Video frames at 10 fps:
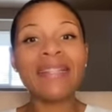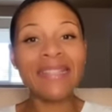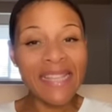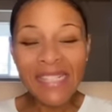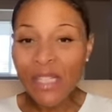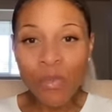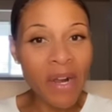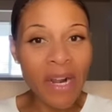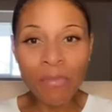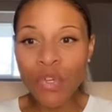This is
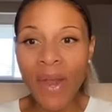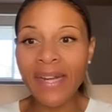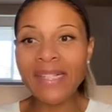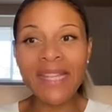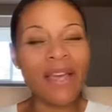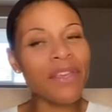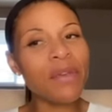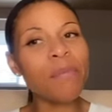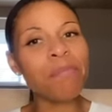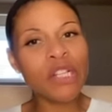what I'm trying to tell
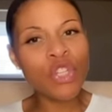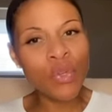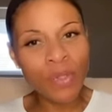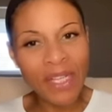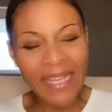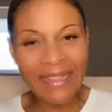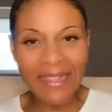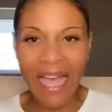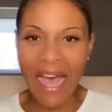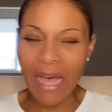you. But you look at
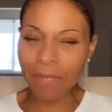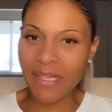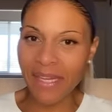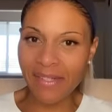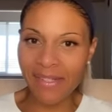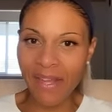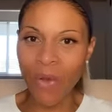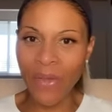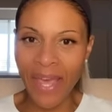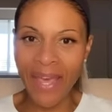the optics,
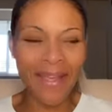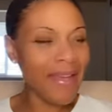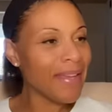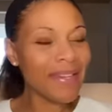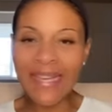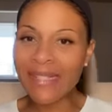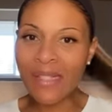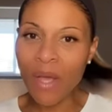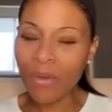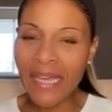okay? Let's
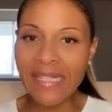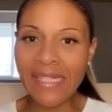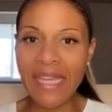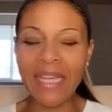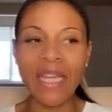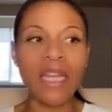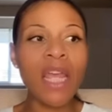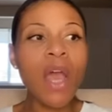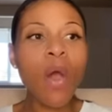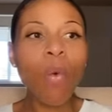go, let's get it.
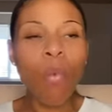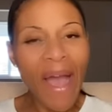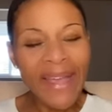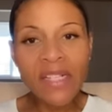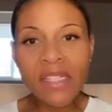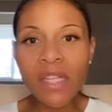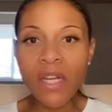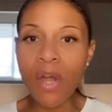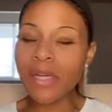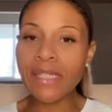Why is the
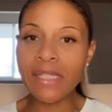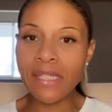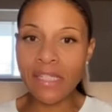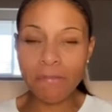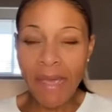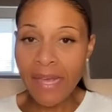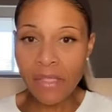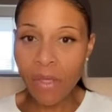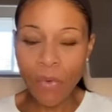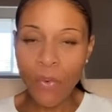narcissist back
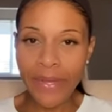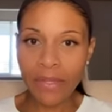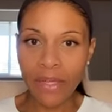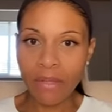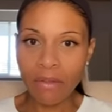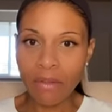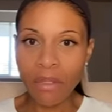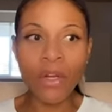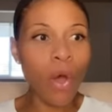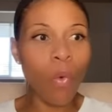so quickly?
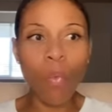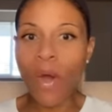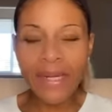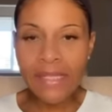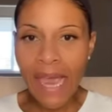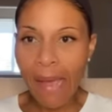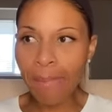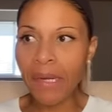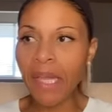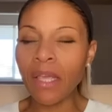You know, what is
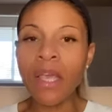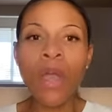happening?